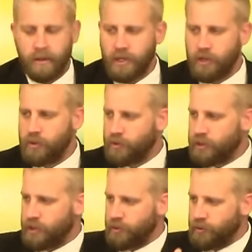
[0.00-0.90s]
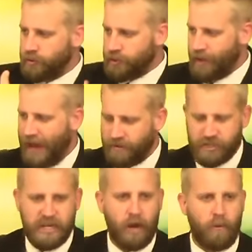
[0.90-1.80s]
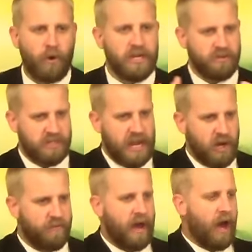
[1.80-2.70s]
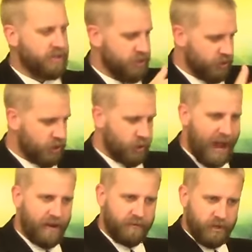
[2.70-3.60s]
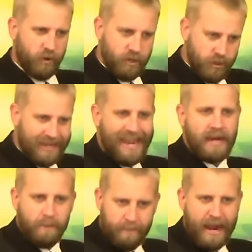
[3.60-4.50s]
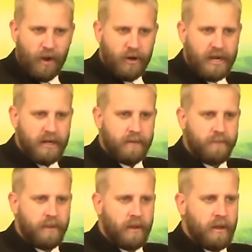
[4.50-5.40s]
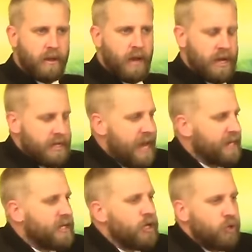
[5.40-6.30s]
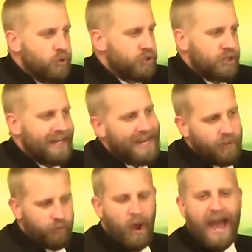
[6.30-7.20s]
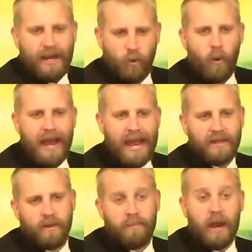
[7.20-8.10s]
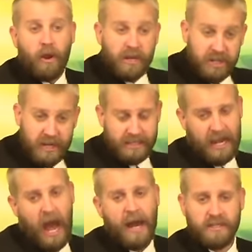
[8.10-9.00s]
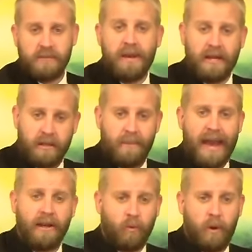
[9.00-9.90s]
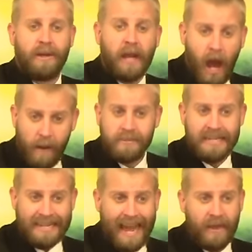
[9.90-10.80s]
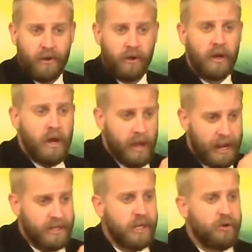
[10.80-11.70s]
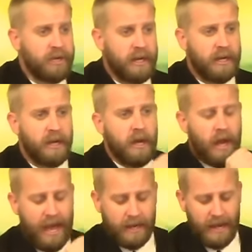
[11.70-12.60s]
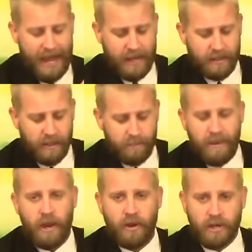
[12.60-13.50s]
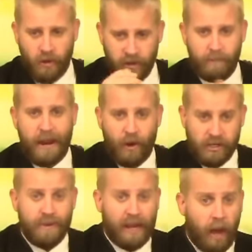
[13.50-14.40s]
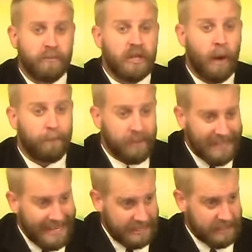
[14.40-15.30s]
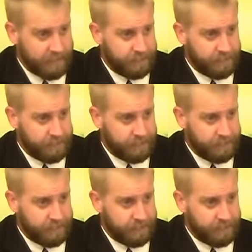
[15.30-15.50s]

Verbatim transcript: you, you, you have your ceremony, you say your vows, you, you, have, you, you get married, and then usually right away the marriage is consummated. The man and the woman come together in union and, and, the, mar you know, and the marriage becomes complete.